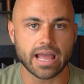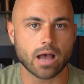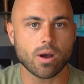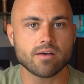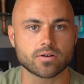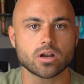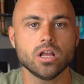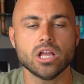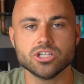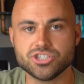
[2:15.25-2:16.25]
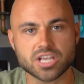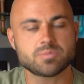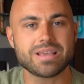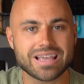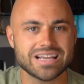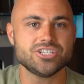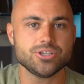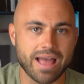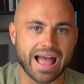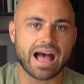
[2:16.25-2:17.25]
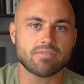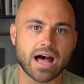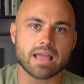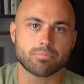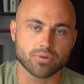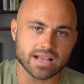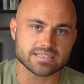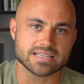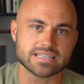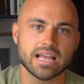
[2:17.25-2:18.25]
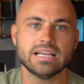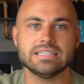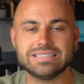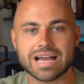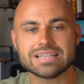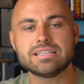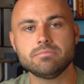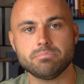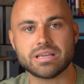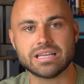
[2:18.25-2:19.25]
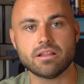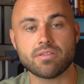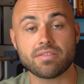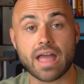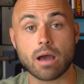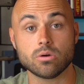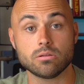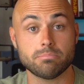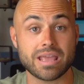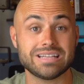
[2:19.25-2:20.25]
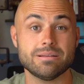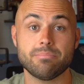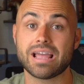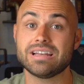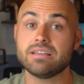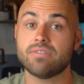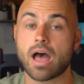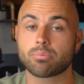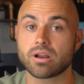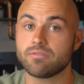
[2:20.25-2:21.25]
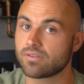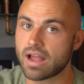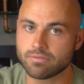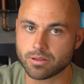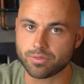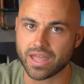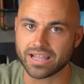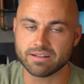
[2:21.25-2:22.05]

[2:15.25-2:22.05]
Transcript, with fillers: However, just because you have high prices doesn't mean that that will make demand evaporate for everything.